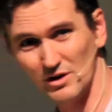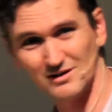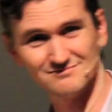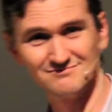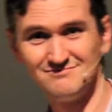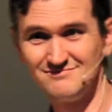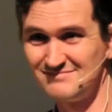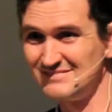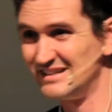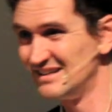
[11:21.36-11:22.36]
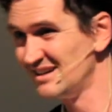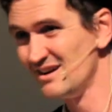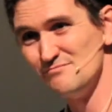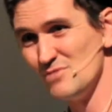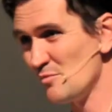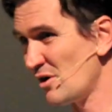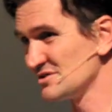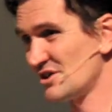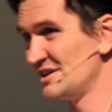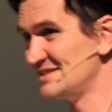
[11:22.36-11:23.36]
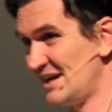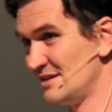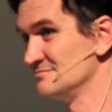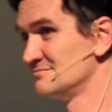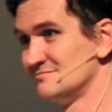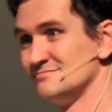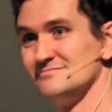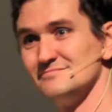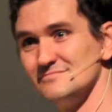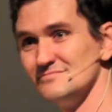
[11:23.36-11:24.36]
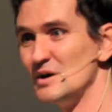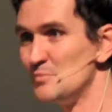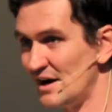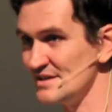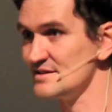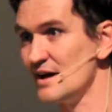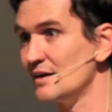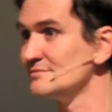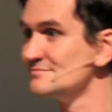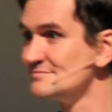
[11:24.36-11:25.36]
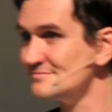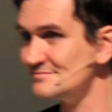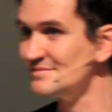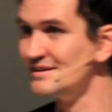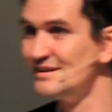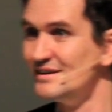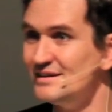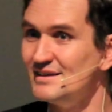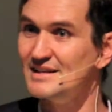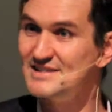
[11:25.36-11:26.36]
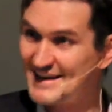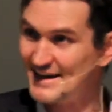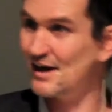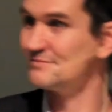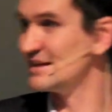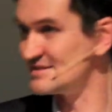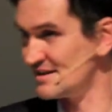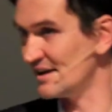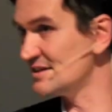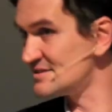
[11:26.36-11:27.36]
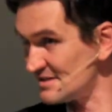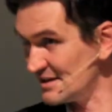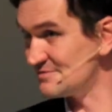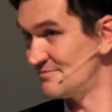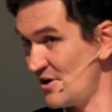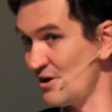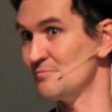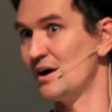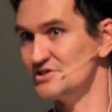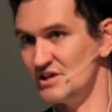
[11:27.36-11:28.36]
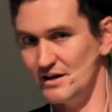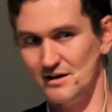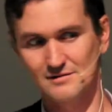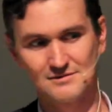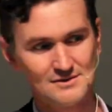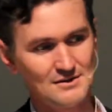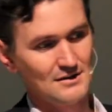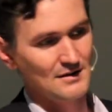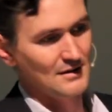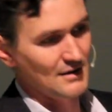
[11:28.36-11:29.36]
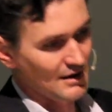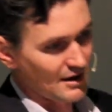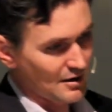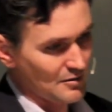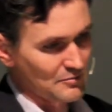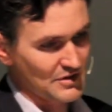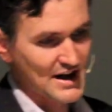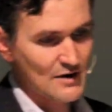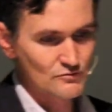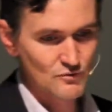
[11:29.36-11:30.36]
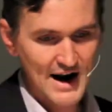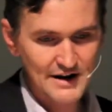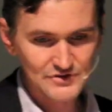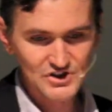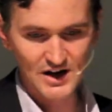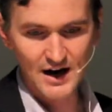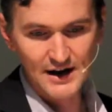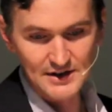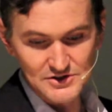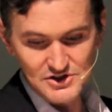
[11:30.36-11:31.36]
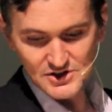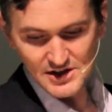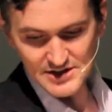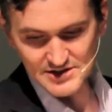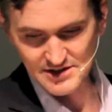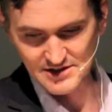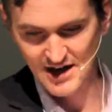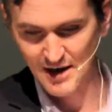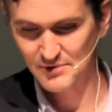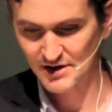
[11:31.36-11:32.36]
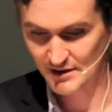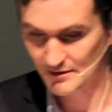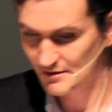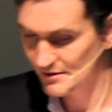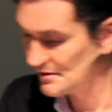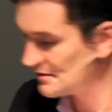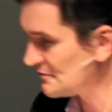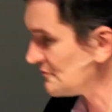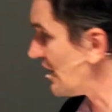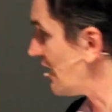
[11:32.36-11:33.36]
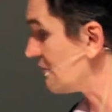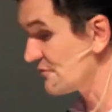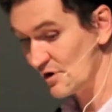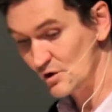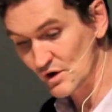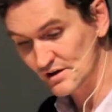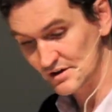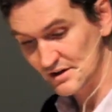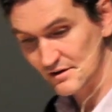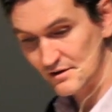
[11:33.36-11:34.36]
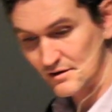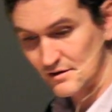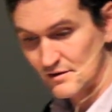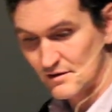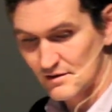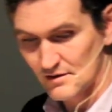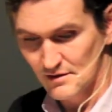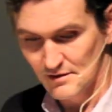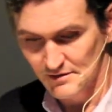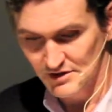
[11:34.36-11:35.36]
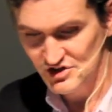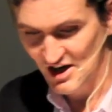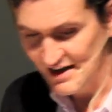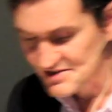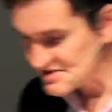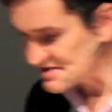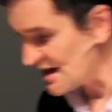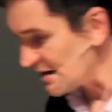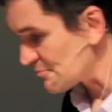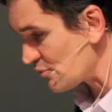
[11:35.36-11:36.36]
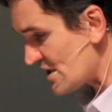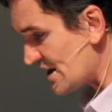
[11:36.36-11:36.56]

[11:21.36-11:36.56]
you know what? Mobile's kind of done. We're past that. It's here. It's, it's, it's very much here. Uh, but that rate of change is, is happening uh, very quickly. The changes that it